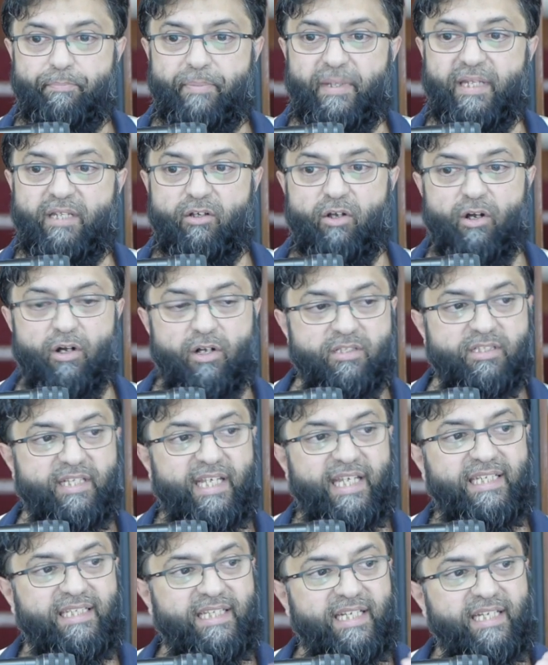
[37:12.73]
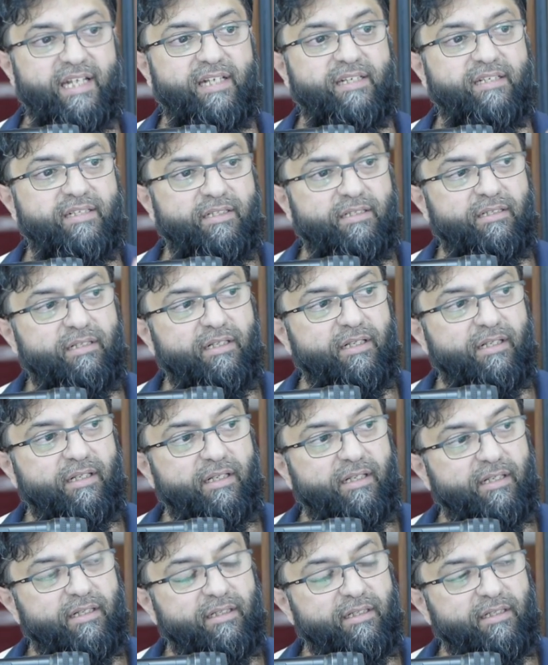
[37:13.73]
because he didn't
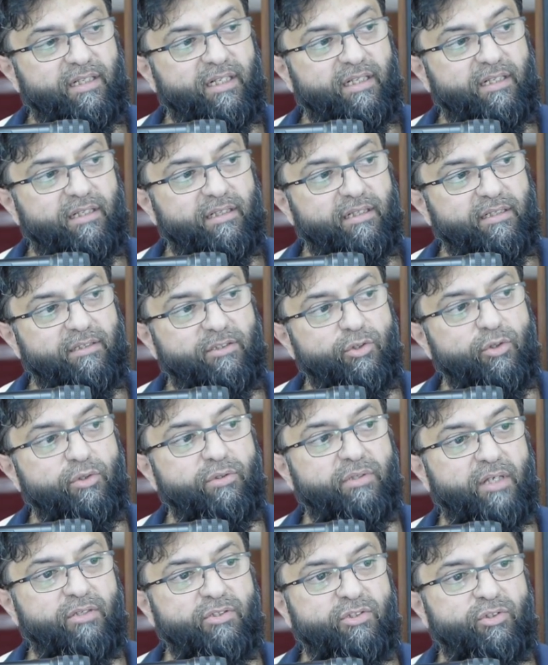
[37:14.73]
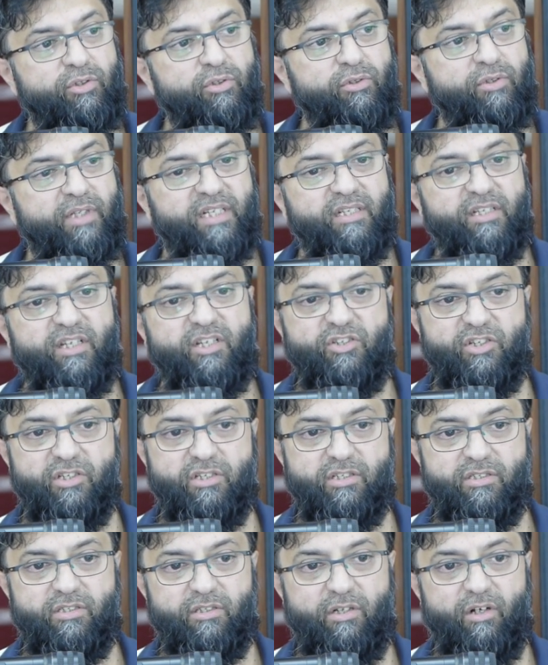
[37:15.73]
do those two
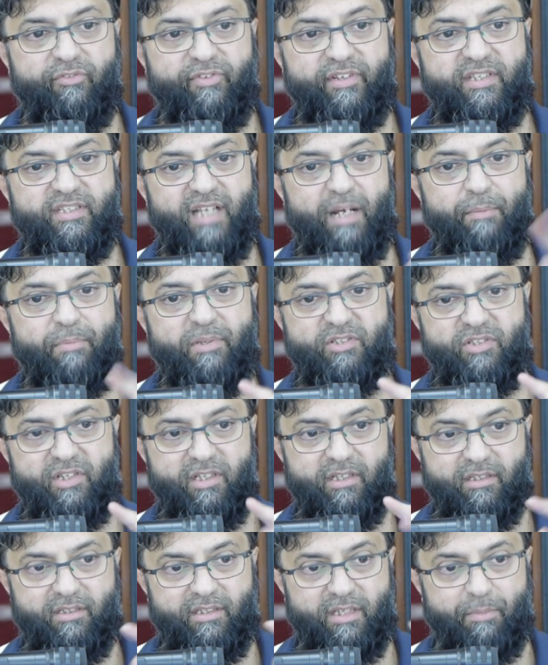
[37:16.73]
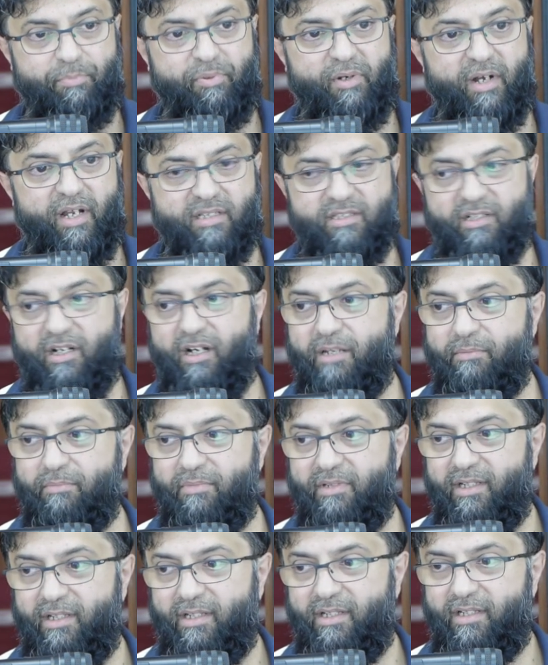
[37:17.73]
conditions of establishing the prayer time.